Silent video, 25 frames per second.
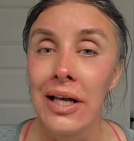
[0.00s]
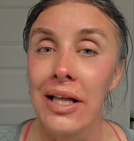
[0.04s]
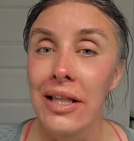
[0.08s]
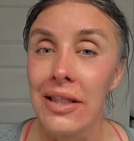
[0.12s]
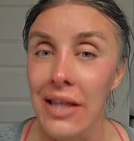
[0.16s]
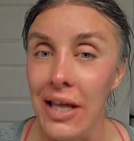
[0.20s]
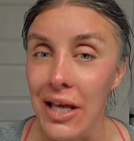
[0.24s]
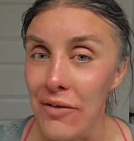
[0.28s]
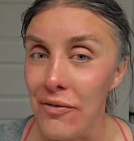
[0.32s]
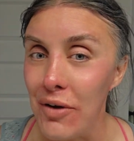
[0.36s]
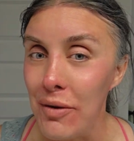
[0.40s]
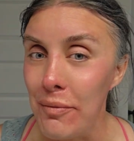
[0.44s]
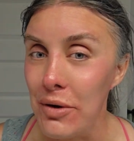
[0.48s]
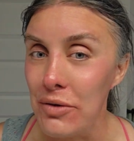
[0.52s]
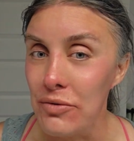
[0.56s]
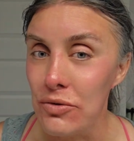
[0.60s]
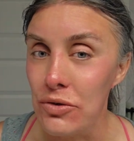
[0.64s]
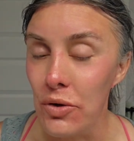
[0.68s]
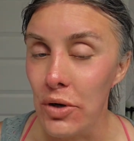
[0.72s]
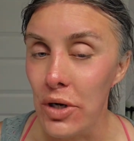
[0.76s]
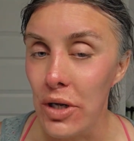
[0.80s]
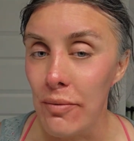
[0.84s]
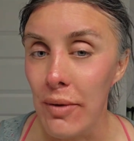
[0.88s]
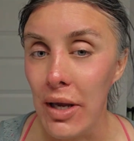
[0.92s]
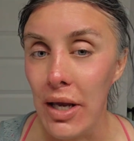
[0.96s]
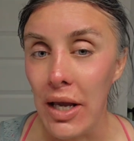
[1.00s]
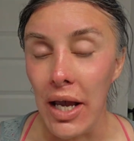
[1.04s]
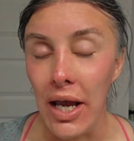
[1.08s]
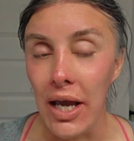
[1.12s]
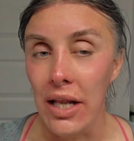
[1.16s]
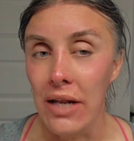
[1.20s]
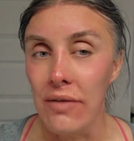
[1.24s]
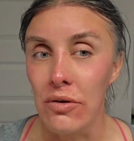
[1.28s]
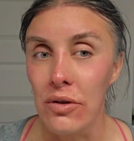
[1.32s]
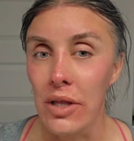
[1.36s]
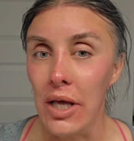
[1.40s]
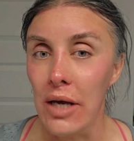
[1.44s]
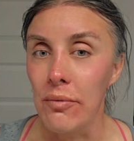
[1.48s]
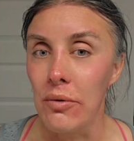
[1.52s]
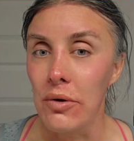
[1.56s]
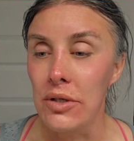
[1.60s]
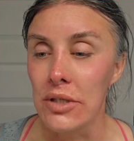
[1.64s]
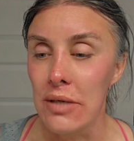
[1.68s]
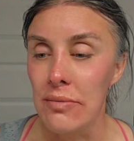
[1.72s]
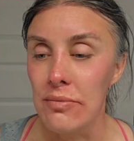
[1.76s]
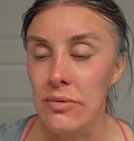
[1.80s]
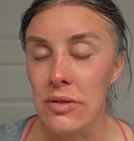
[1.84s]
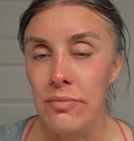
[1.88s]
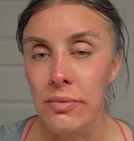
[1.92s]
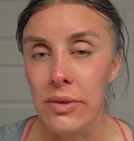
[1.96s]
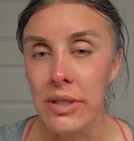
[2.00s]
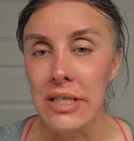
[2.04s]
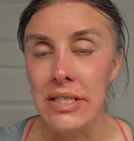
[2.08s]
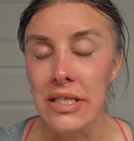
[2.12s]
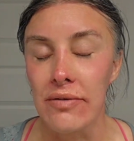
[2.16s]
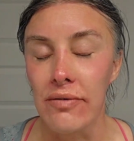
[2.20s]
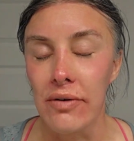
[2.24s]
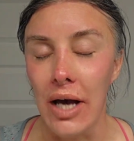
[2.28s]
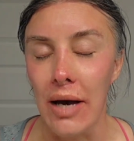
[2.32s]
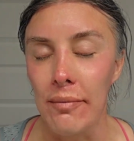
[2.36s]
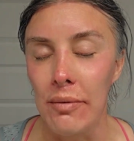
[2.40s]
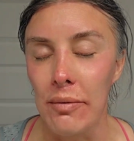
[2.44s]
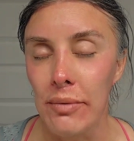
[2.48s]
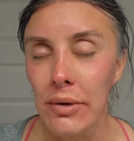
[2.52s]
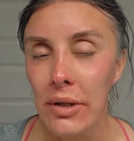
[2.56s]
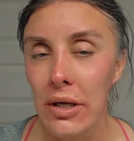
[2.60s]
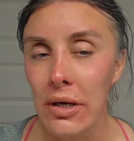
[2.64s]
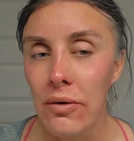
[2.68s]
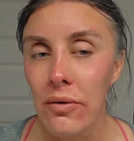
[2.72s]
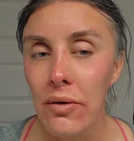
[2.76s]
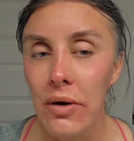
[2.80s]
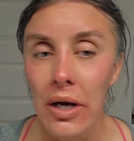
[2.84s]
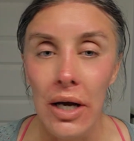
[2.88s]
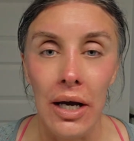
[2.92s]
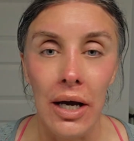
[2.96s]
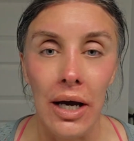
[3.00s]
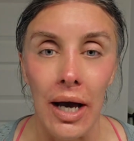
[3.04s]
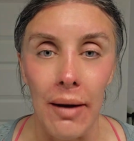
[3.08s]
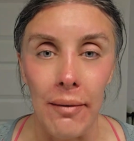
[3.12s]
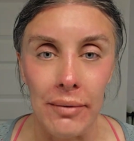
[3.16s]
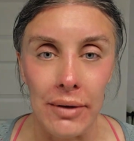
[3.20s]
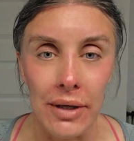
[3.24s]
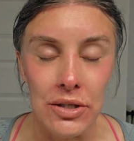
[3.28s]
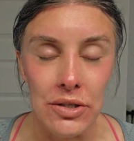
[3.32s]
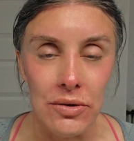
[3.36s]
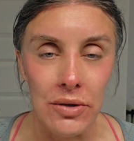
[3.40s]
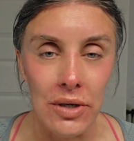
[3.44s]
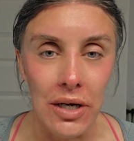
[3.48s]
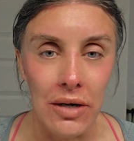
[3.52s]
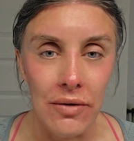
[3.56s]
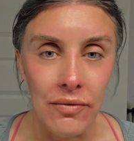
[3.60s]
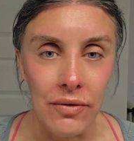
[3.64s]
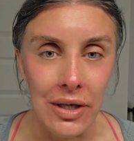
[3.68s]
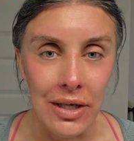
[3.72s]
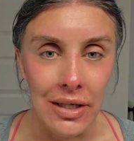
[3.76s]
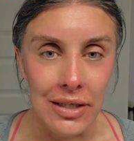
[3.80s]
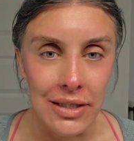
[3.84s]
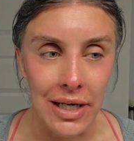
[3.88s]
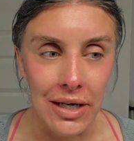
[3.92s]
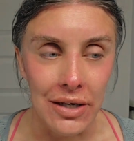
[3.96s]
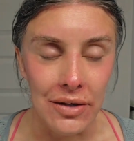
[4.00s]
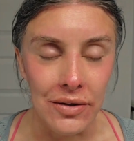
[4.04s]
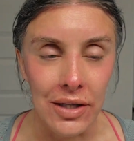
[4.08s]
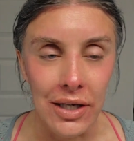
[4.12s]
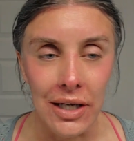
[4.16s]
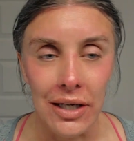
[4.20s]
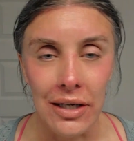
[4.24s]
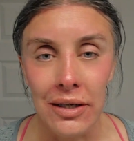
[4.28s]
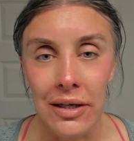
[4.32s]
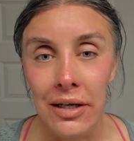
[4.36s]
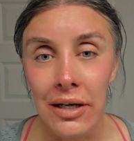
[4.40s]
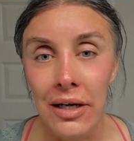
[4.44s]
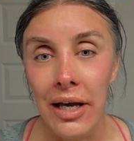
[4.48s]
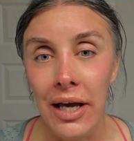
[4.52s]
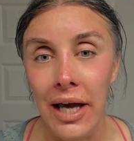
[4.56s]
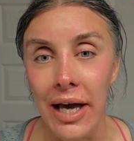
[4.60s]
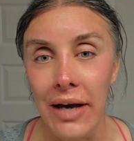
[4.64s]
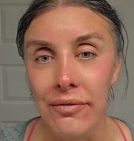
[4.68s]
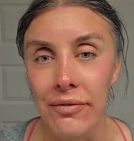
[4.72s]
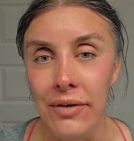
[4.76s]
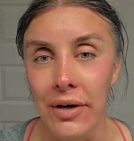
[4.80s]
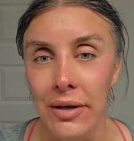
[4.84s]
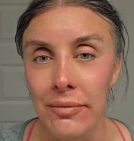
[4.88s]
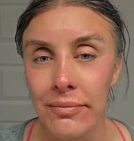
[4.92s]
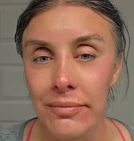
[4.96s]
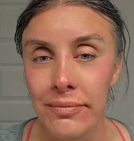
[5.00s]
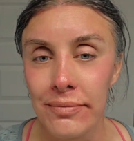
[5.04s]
Thank you very much for joining me, and if you'd like more tips, please leave a comment below. I'm glad you're here for the entire thing. Have fun.